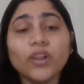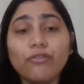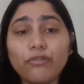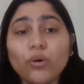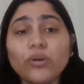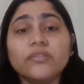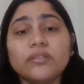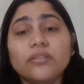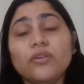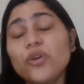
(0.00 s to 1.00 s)

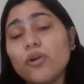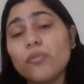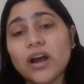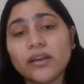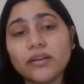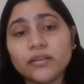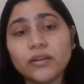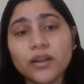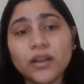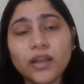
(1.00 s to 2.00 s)
Fourth, know your market.
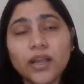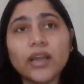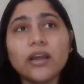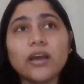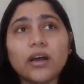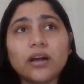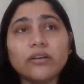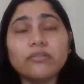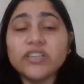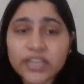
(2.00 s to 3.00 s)

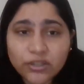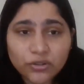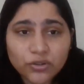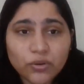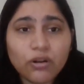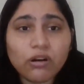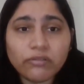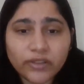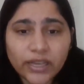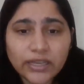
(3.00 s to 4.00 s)
We tend to do a lot
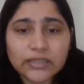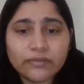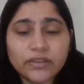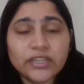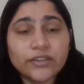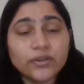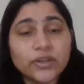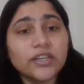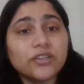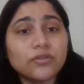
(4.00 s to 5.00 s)
of things. We tend to
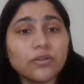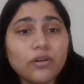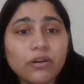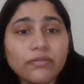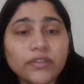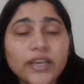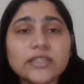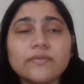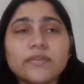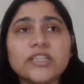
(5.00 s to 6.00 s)
get into a lot of
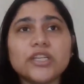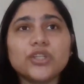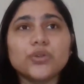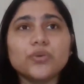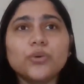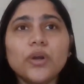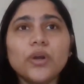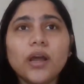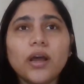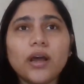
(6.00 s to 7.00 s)
things. We tend to
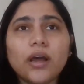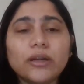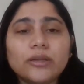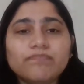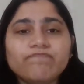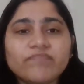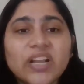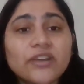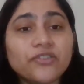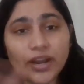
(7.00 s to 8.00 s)

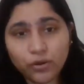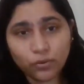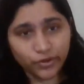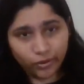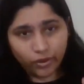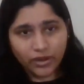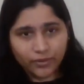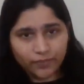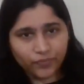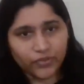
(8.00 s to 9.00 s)
try and do it all,
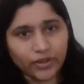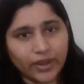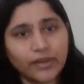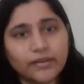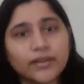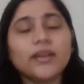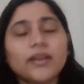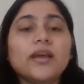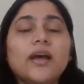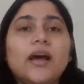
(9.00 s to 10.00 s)
right?
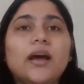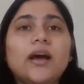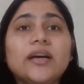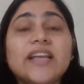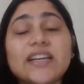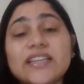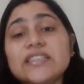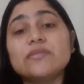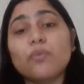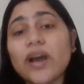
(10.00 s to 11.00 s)
That
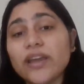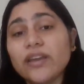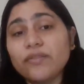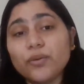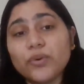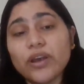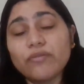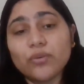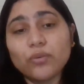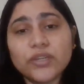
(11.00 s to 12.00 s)
is why, if you would
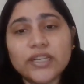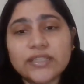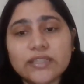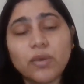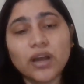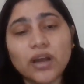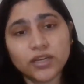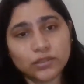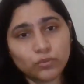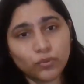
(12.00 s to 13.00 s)
have noticed, the
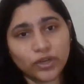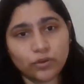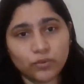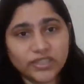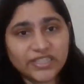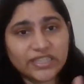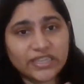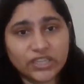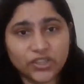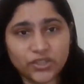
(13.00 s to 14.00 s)
market is moving towards
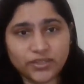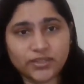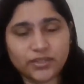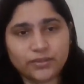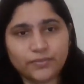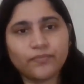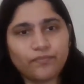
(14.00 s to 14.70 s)
niches.